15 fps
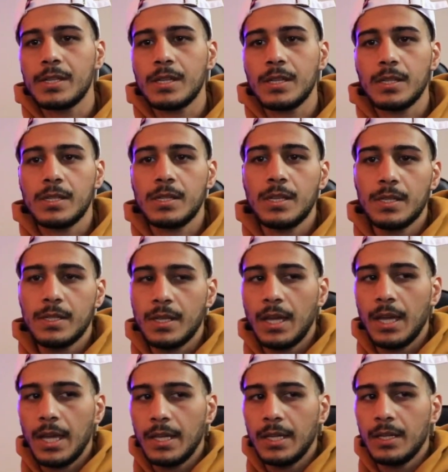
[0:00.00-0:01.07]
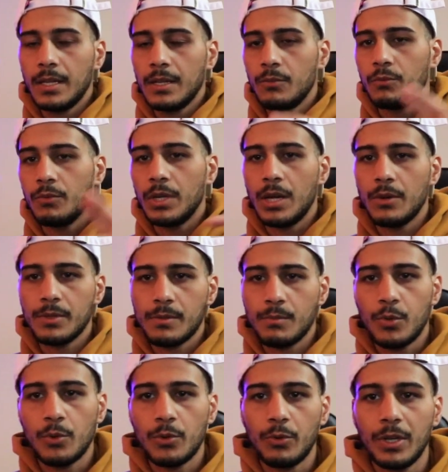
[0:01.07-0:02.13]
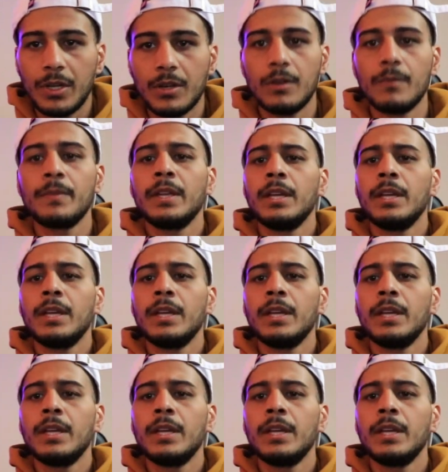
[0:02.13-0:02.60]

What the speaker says: because since I edited it when I was in Puerto Rico.